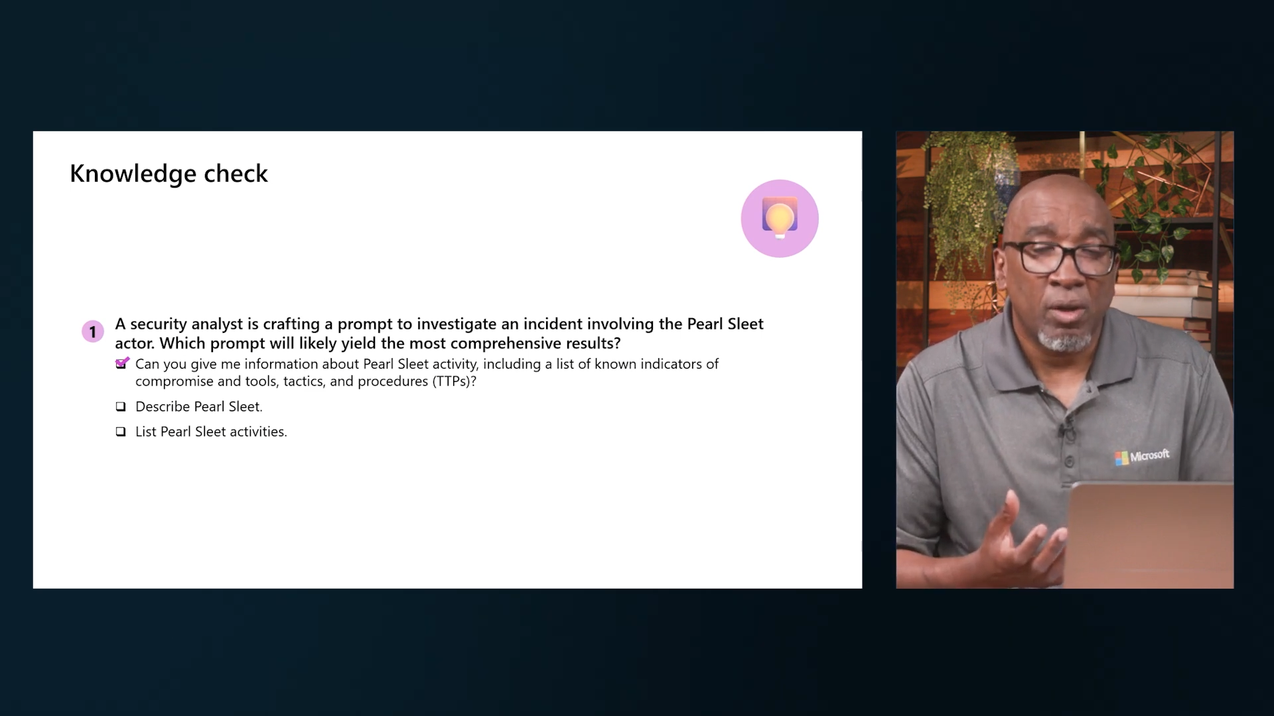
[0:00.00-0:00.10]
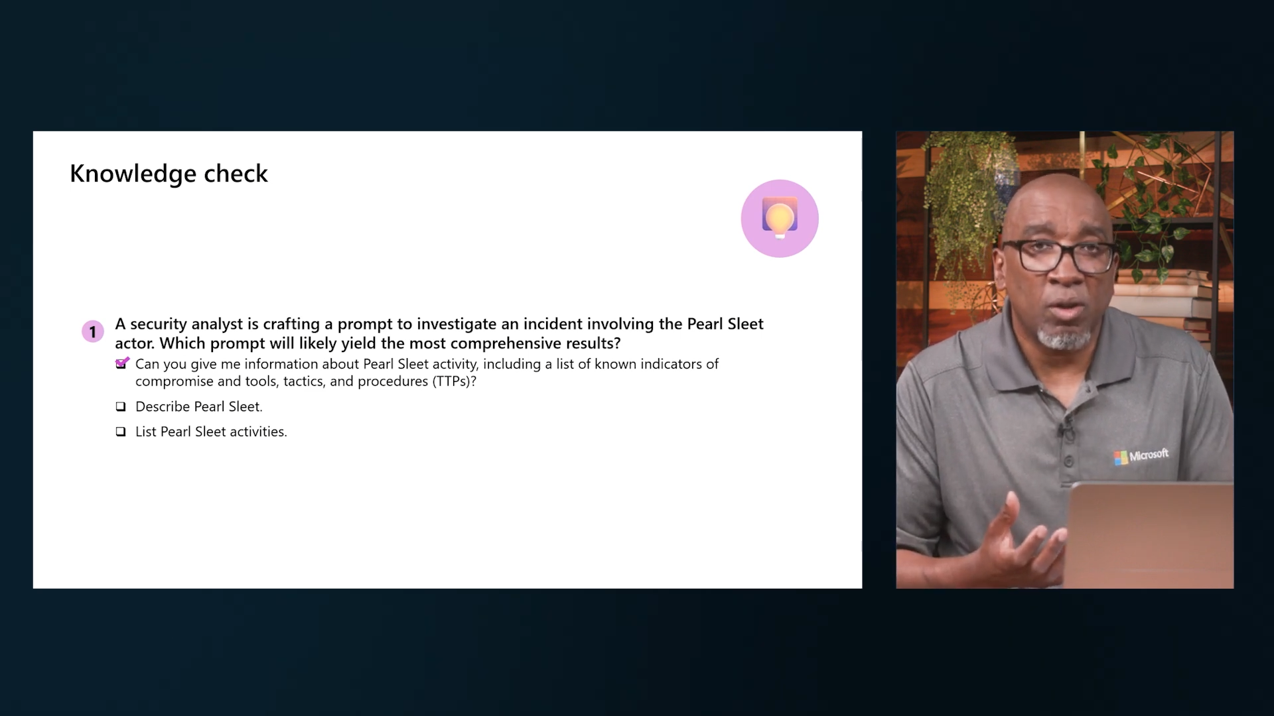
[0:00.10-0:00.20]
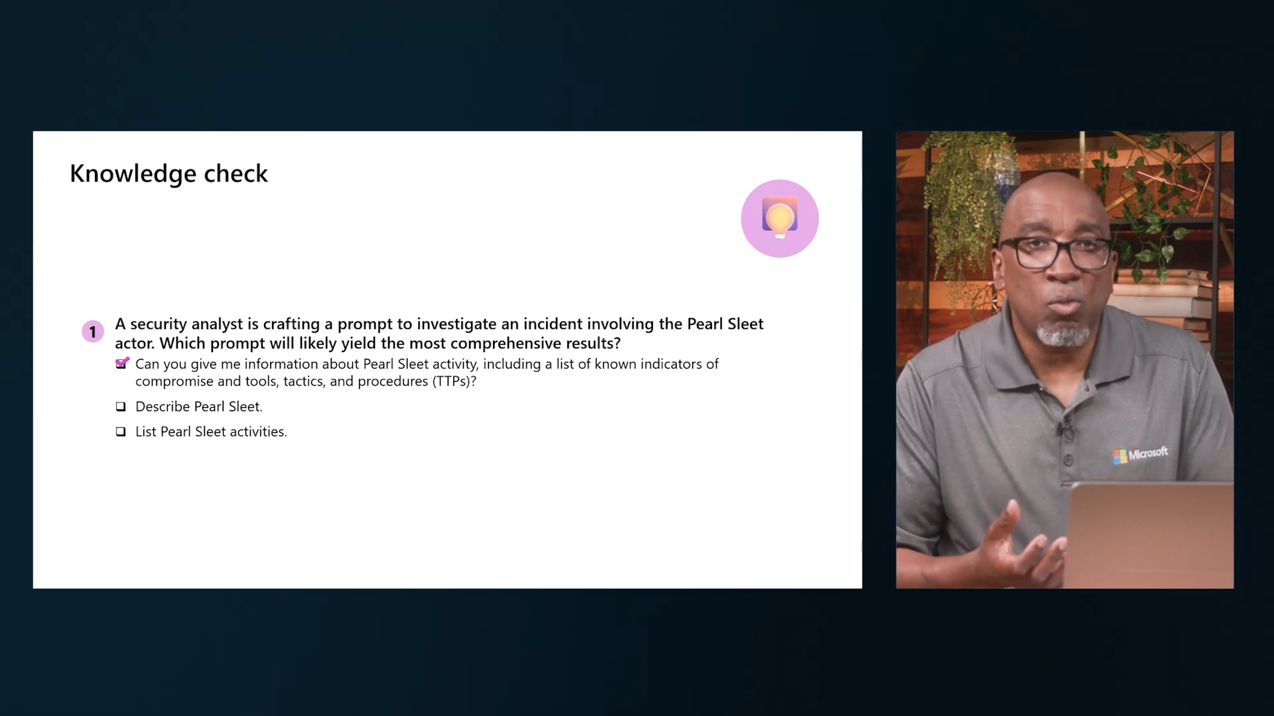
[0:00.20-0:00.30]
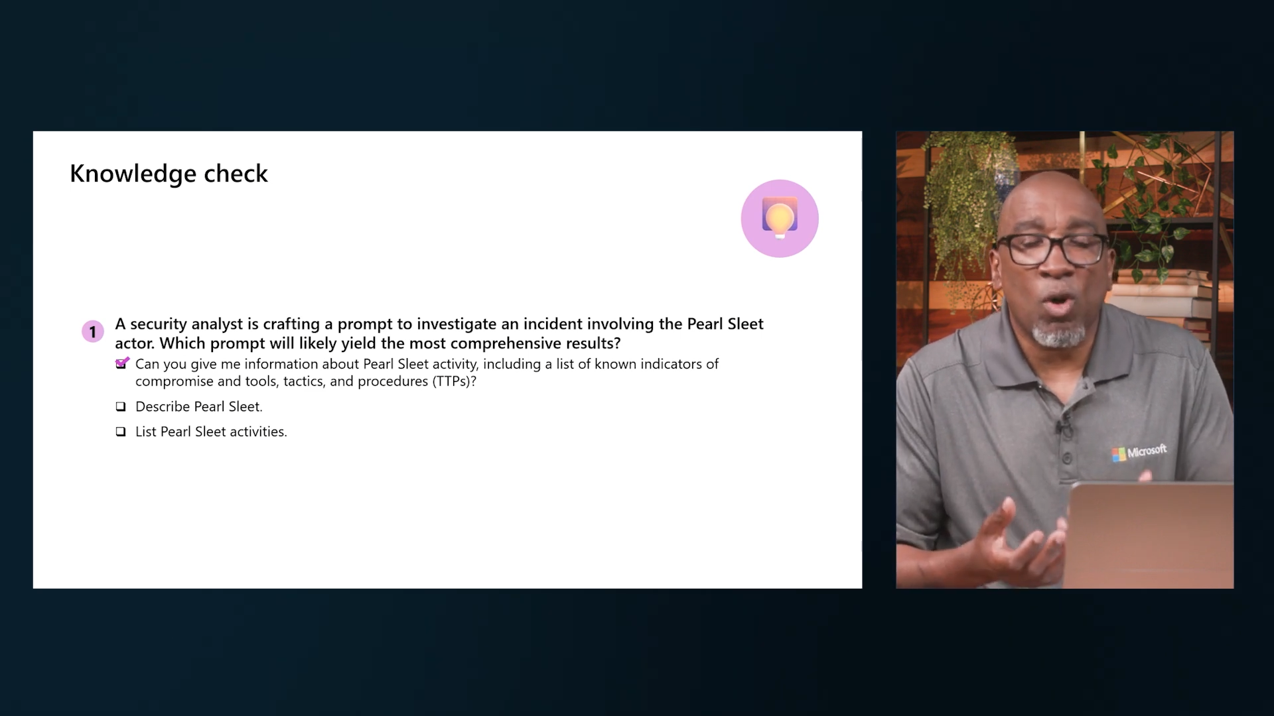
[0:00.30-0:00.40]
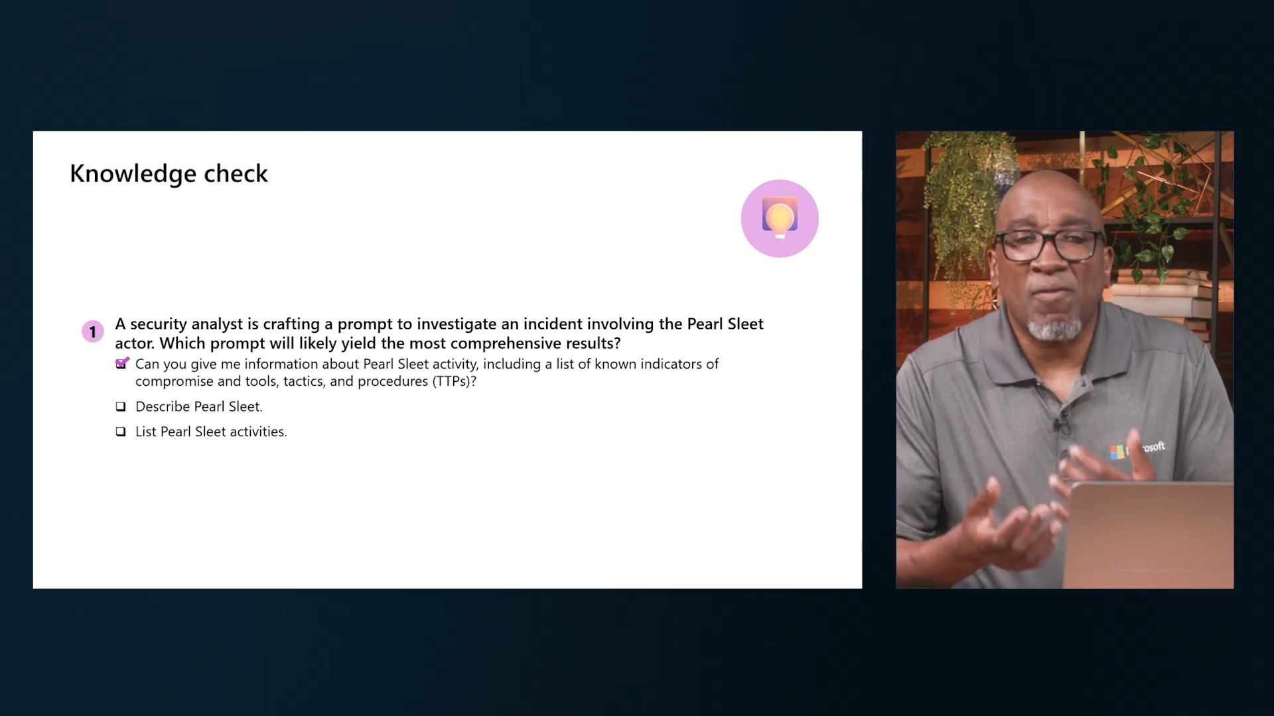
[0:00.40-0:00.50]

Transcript: the more